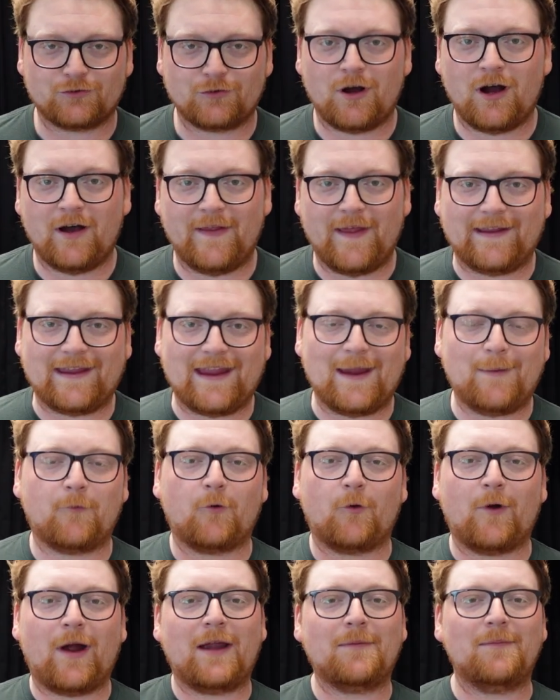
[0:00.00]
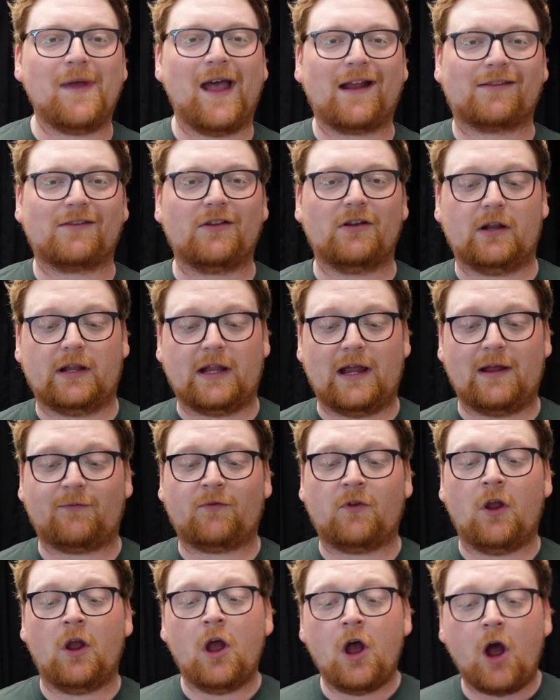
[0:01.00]
draw that came right back to the left.
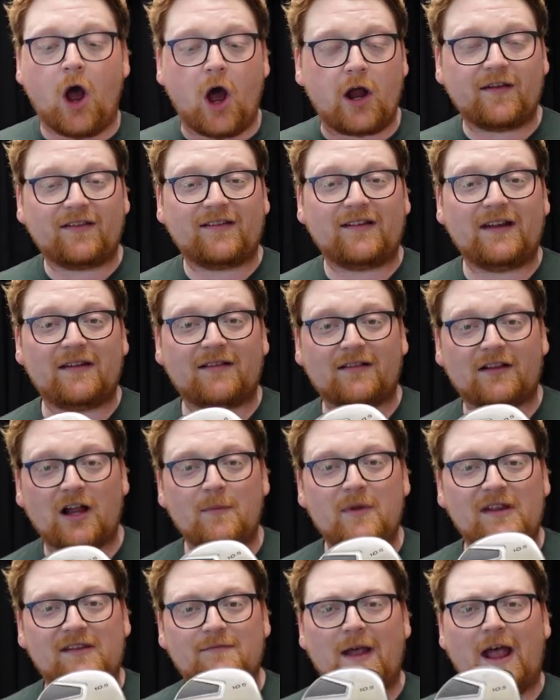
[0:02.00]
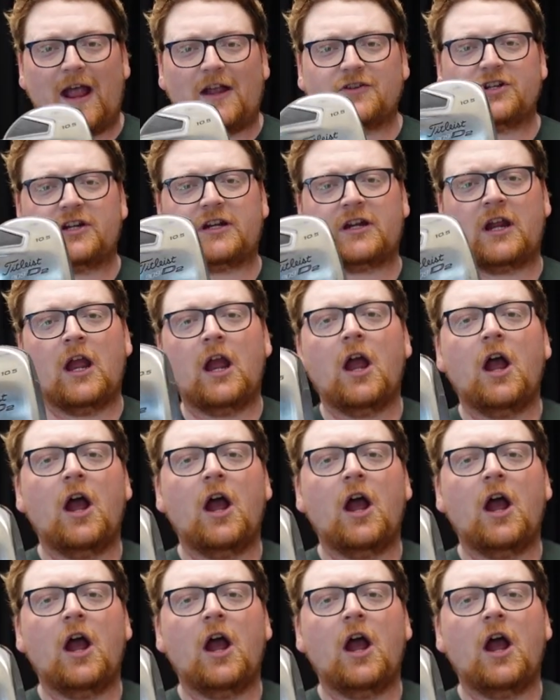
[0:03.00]
Honestly, this club is magic.